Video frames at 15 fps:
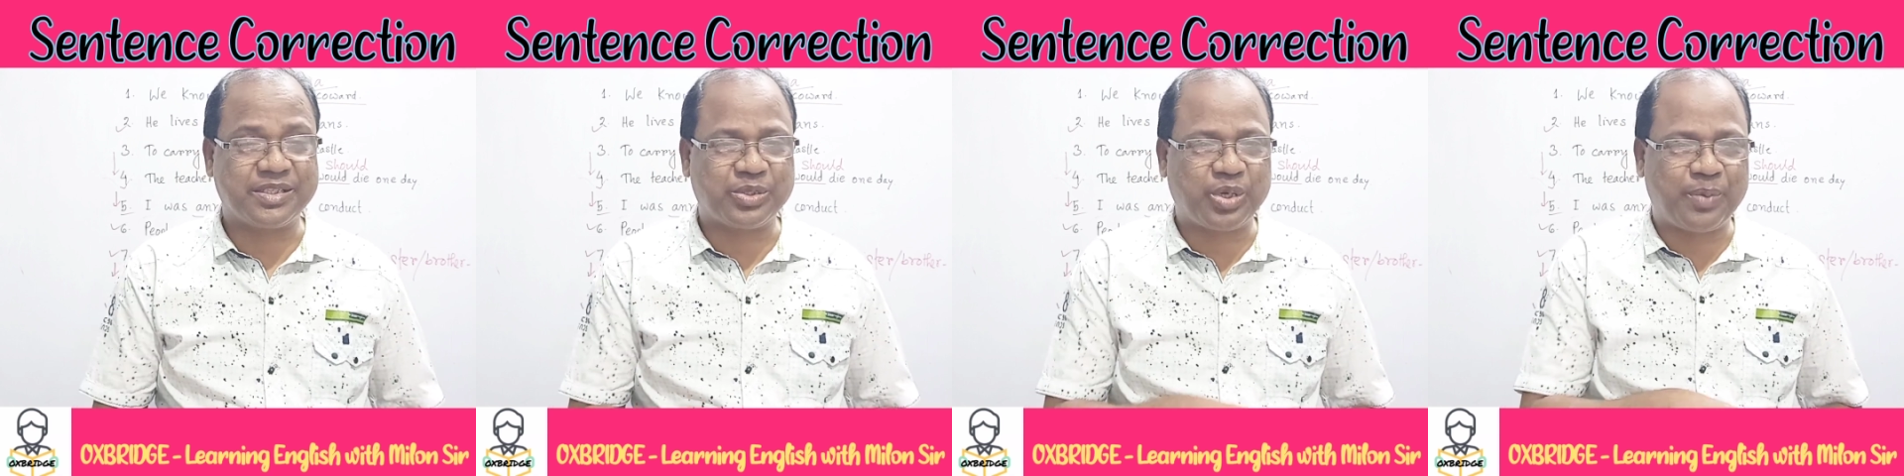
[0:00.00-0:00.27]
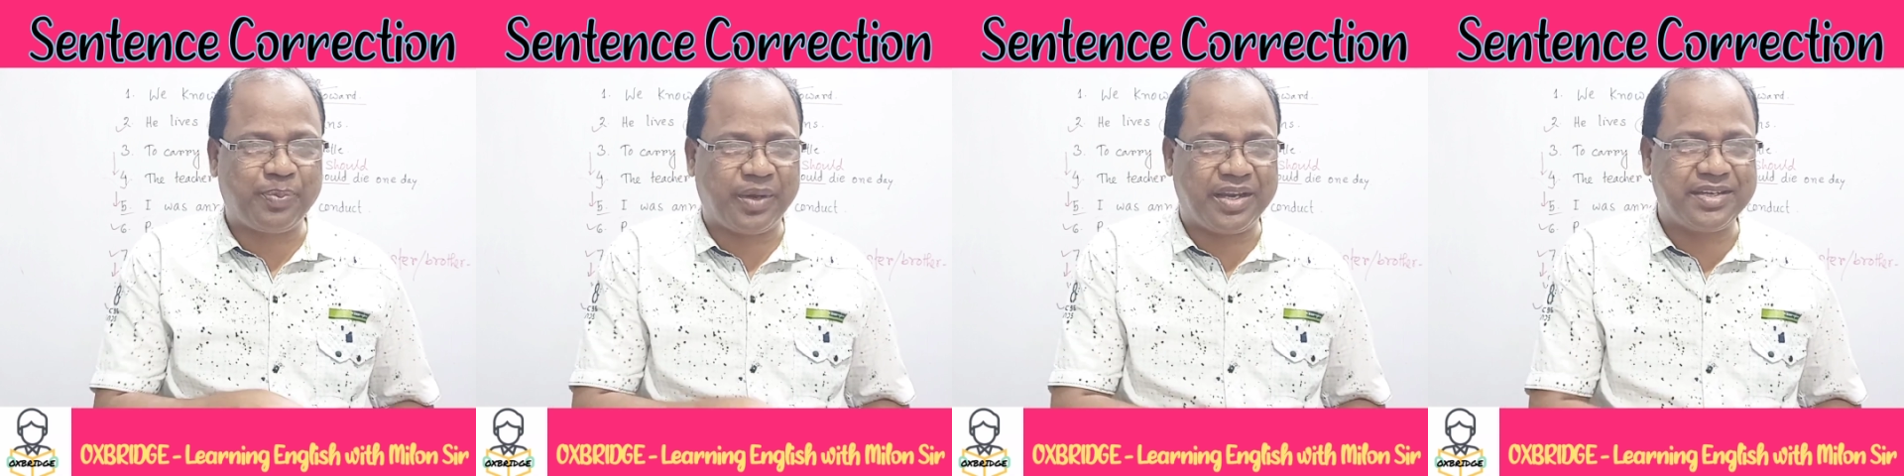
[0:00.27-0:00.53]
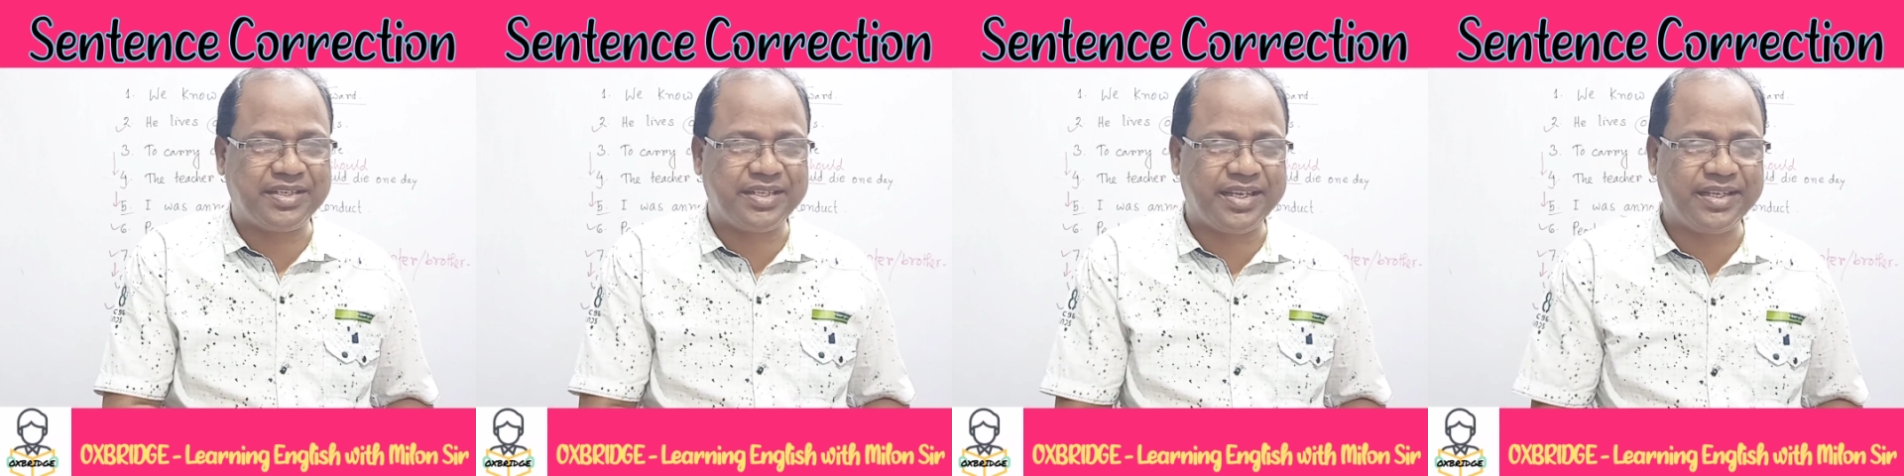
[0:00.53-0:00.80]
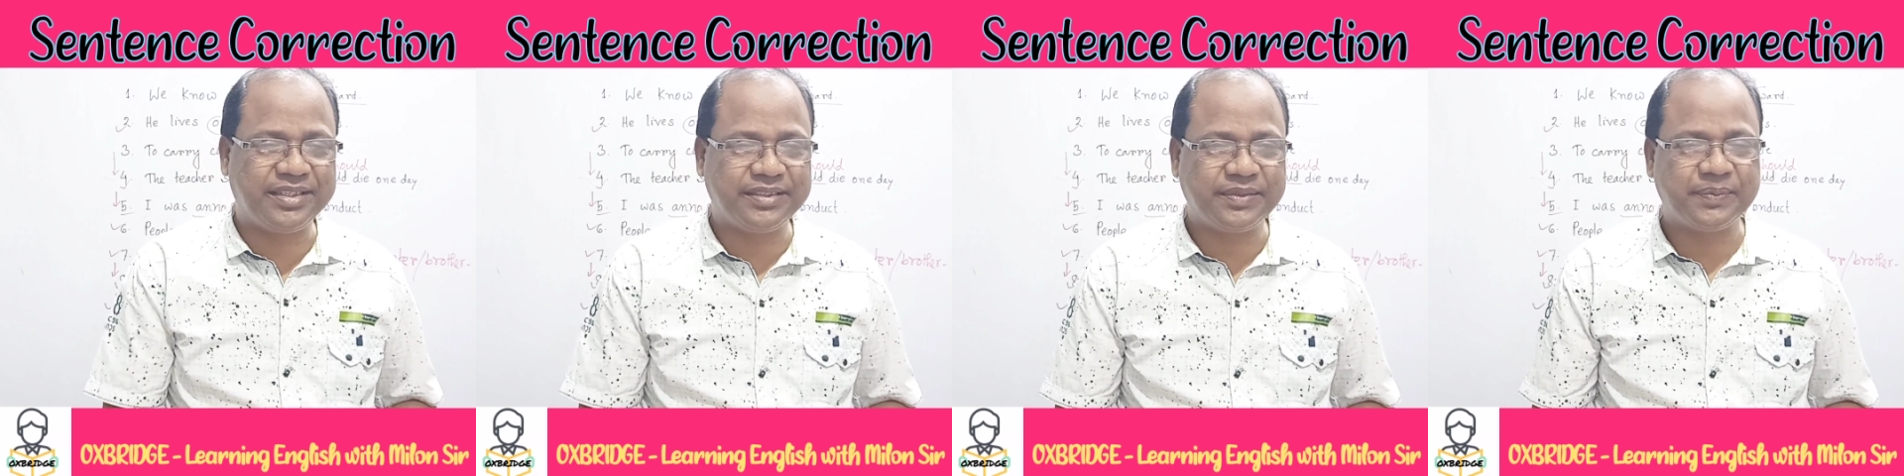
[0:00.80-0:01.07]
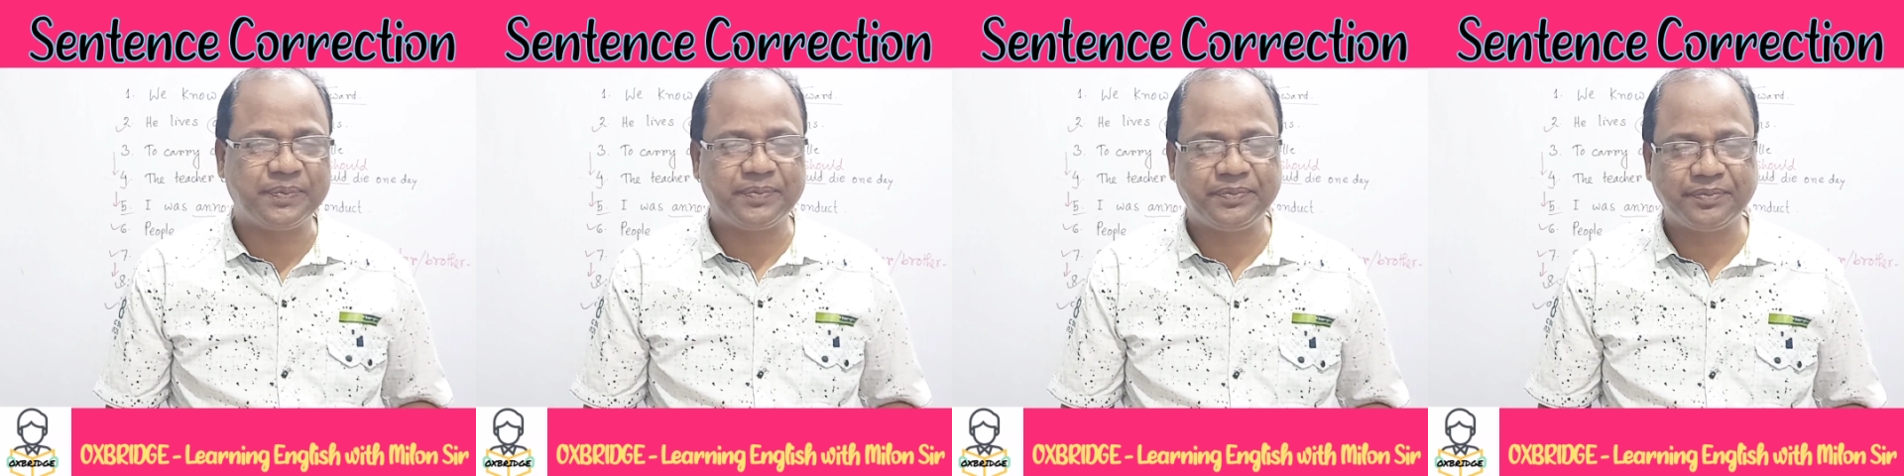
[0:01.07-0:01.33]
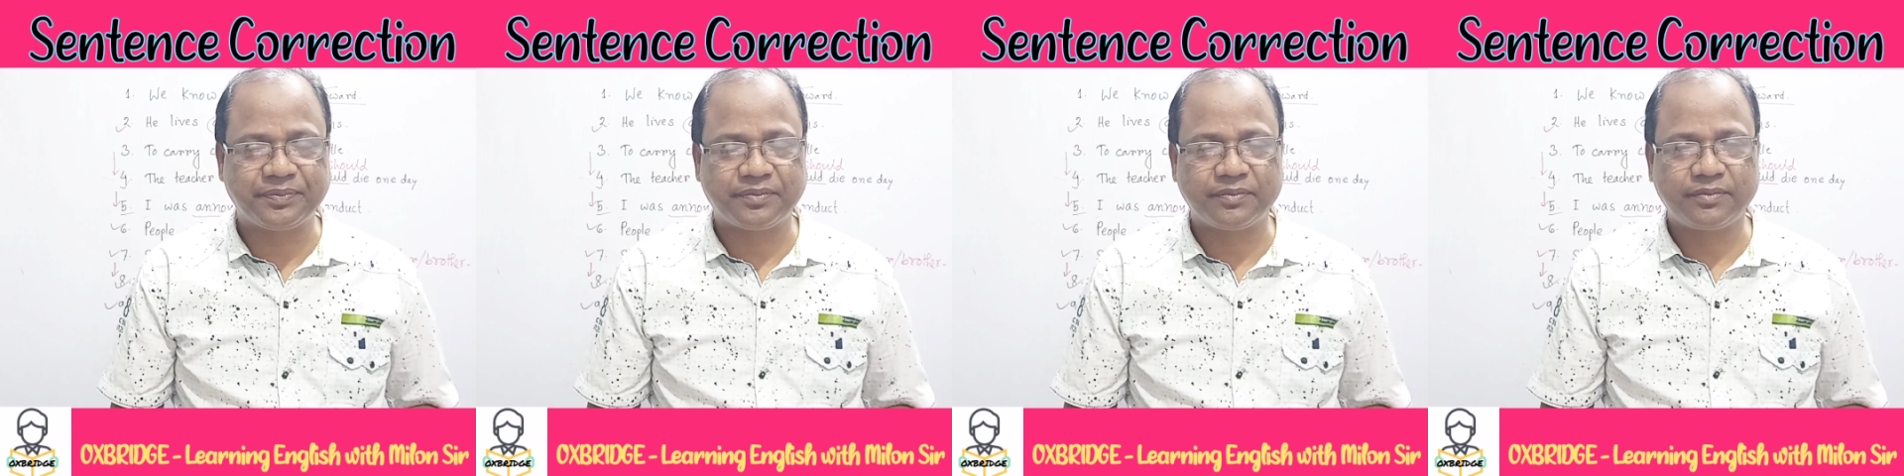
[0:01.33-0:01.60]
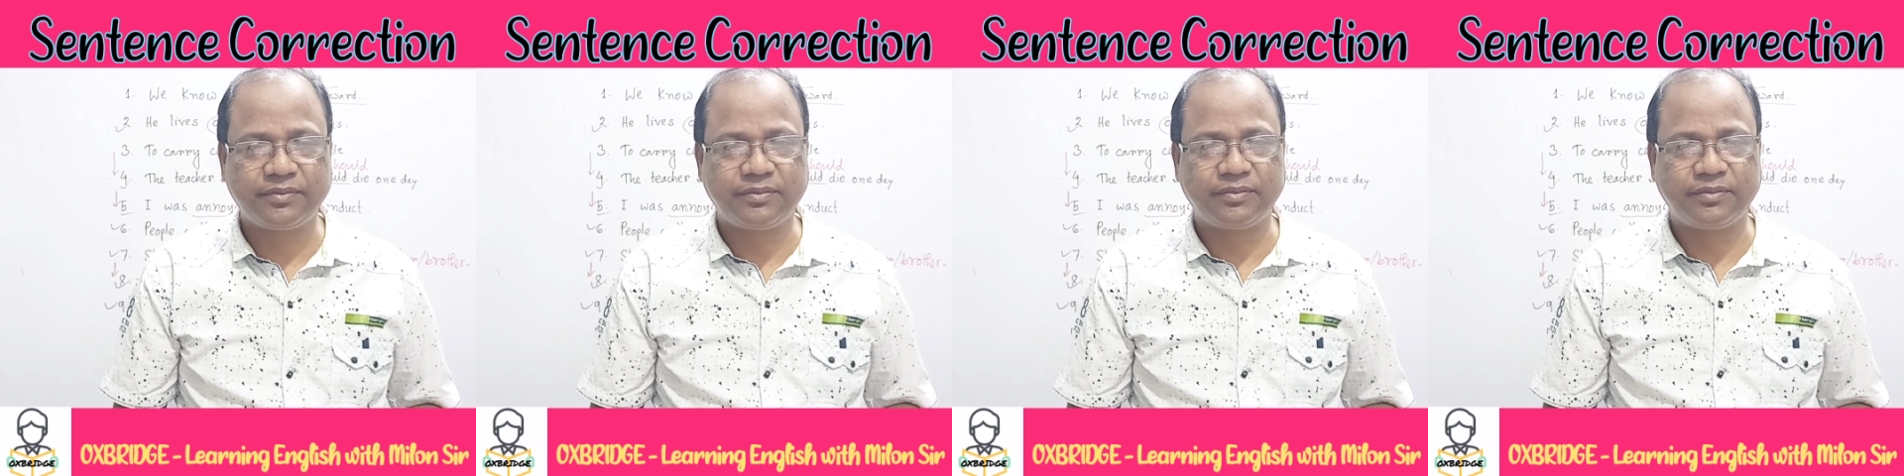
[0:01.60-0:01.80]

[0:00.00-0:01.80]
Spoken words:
stop writing,